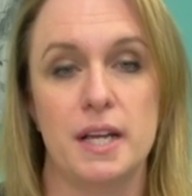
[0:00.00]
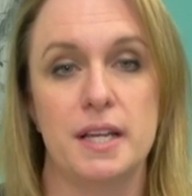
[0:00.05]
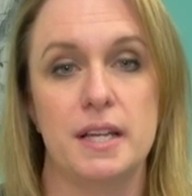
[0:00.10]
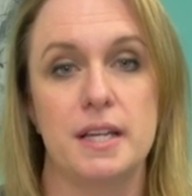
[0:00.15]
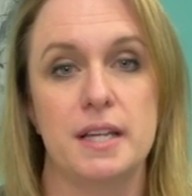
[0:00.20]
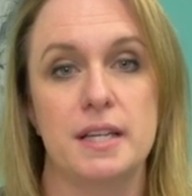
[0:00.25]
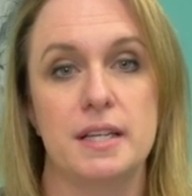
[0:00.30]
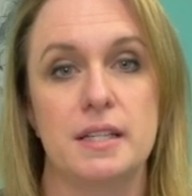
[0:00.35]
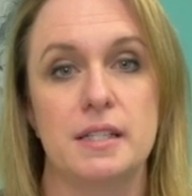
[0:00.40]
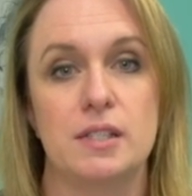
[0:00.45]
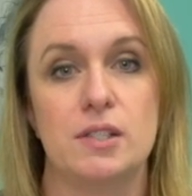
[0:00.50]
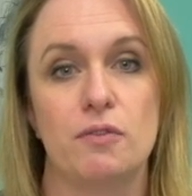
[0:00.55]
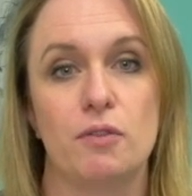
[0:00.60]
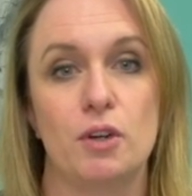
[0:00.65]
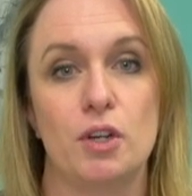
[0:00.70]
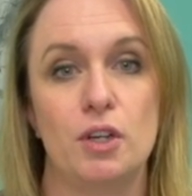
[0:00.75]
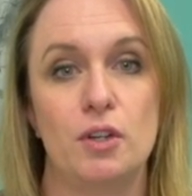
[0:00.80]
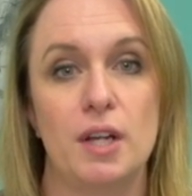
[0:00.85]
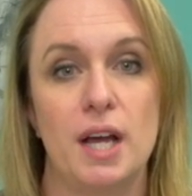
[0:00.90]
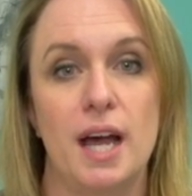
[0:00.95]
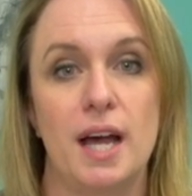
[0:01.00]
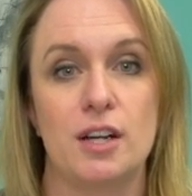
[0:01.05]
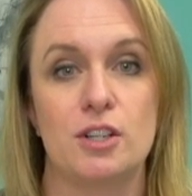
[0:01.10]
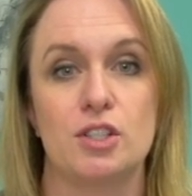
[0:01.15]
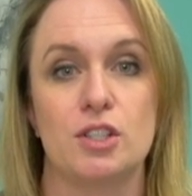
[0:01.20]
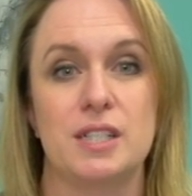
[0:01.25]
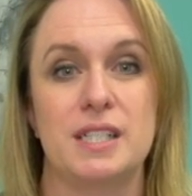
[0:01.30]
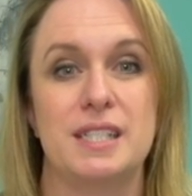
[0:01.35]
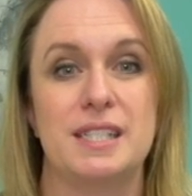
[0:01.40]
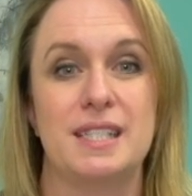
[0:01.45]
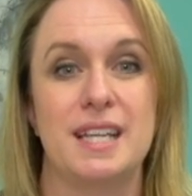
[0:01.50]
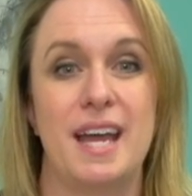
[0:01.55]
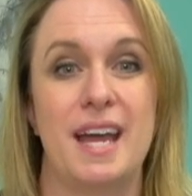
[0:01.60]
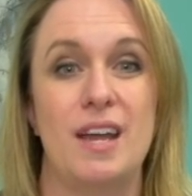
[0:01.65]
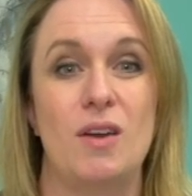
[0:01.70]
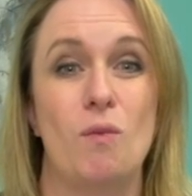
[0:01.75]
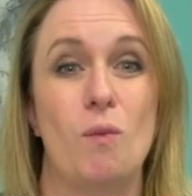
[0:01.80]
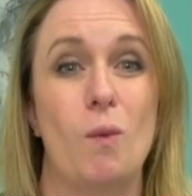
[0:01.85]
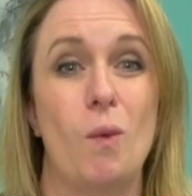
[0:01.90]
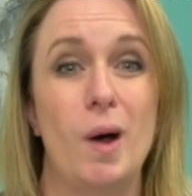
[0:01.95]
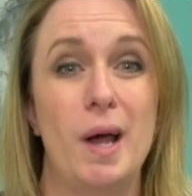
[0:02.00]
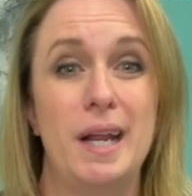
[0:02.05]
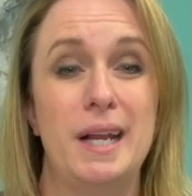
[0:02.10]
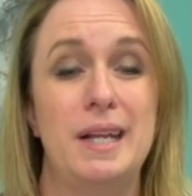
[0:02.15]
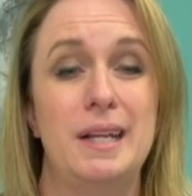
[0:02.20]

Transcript: is for you to actually say what